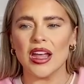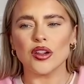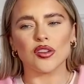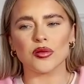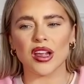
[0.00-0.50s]

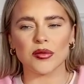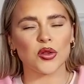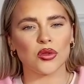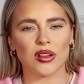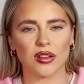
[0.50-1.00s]
sometimes I
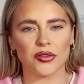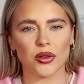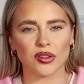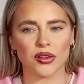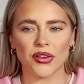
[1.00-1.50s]
would add fuel
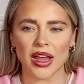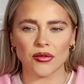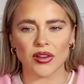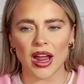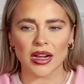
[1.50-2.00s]
to the fire and
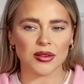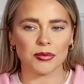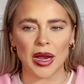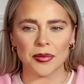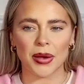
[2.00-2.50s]
react and
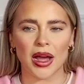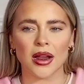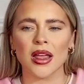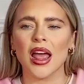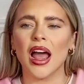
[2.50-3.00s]
bite back,
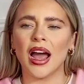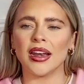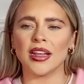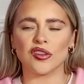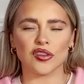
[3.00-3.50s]
and
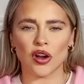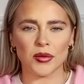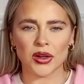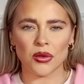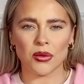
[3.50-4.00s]
it just got me
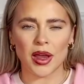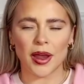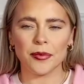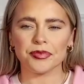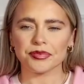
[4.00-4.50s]

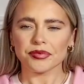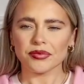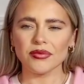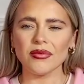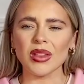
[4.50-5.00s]
nowhere.
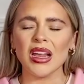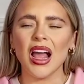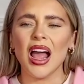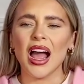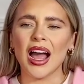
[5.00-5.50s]

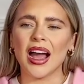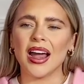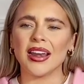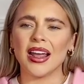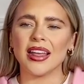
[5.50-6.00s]

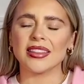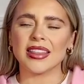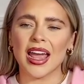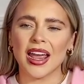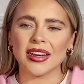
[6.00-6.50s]
And
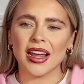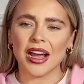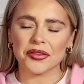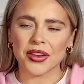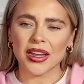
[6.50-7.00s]
then
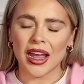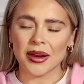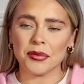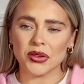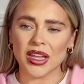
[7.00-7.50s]

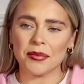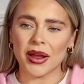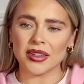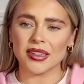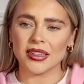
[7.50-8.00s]
but then
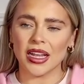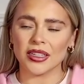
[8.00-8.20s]
back to like